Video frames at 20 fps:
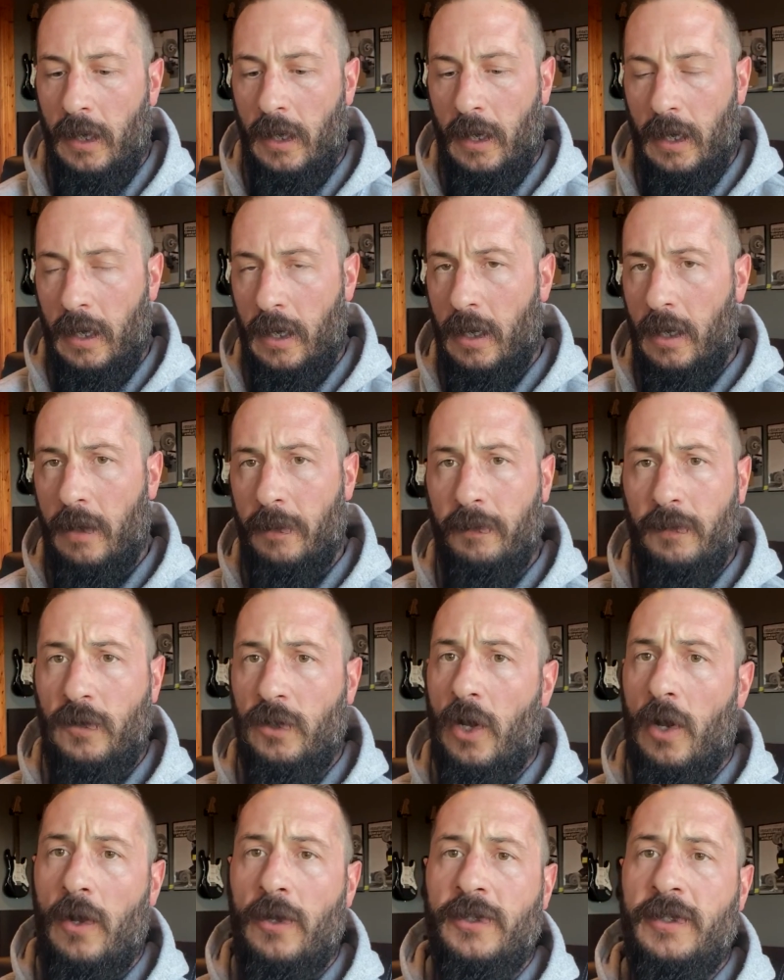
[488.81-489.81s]
um,
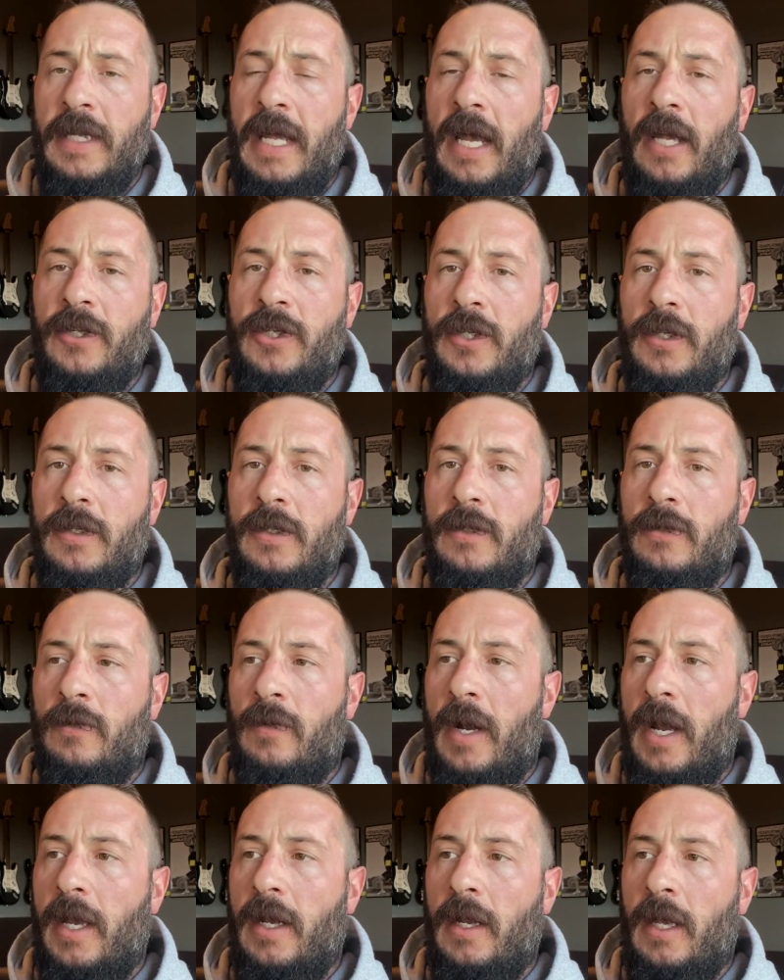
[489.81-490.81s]
tall snatches,
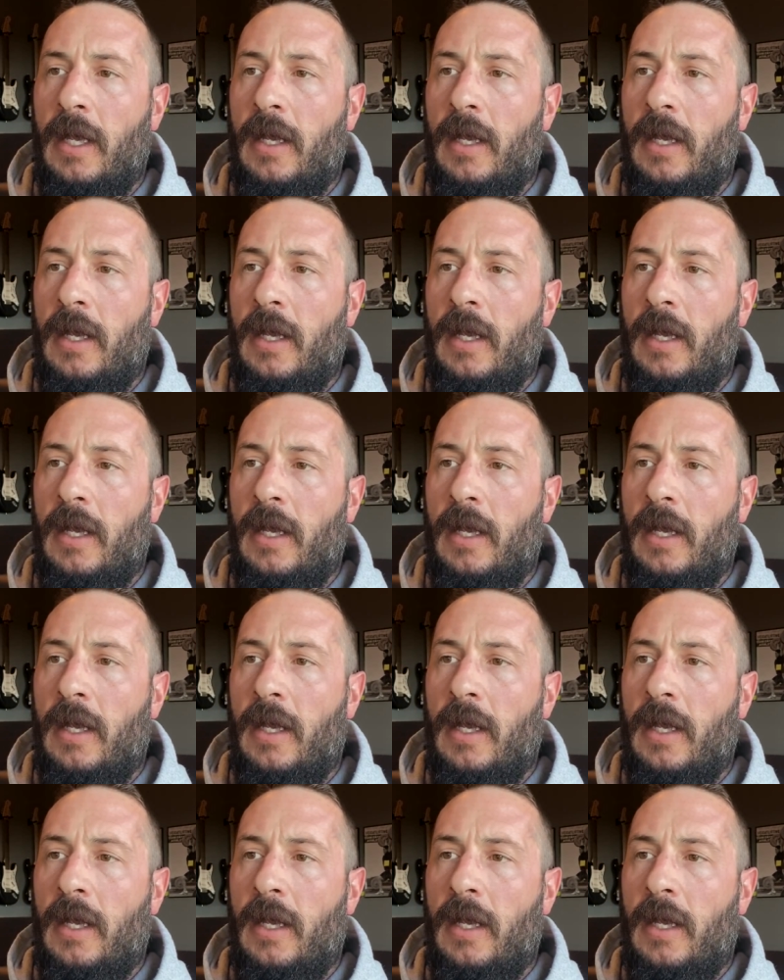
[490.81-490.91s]
right?